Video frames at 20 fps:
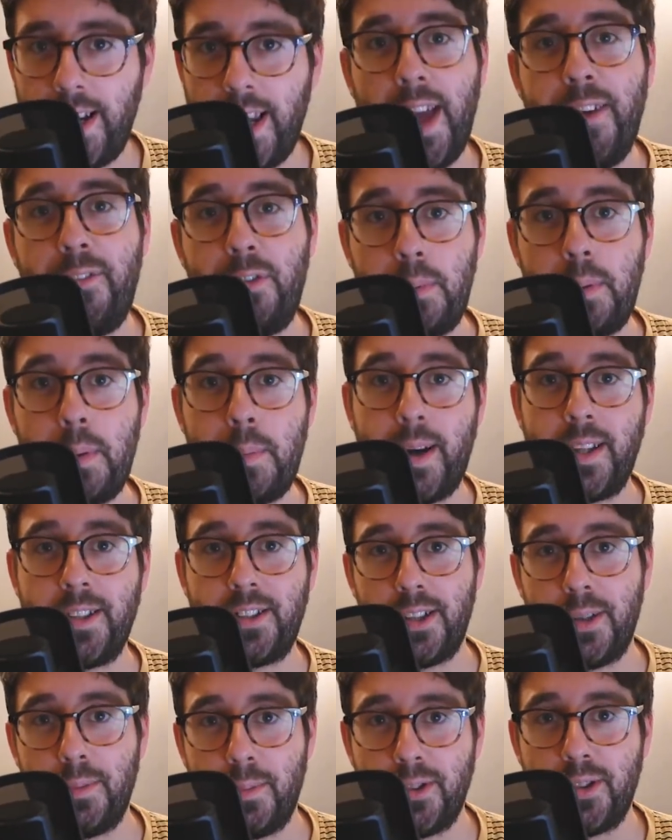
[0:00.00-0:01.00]
Life will be back
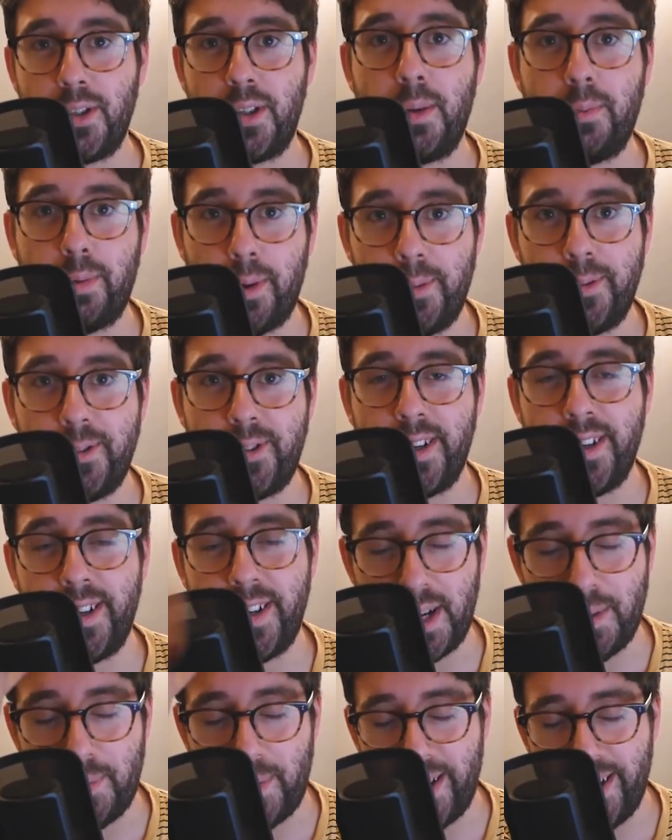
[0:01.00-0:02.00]
to normal soon, I promise you,
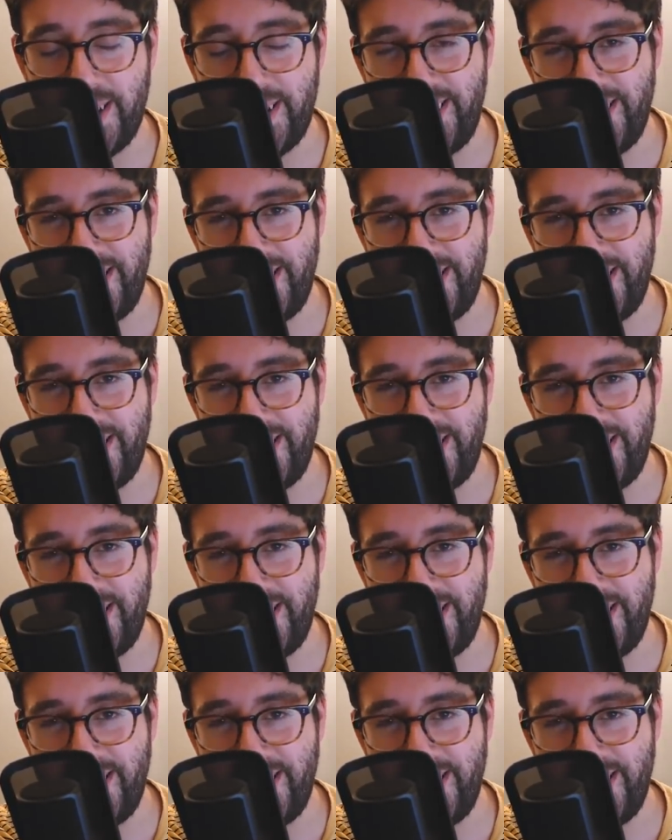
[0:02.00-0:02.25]
in a bit.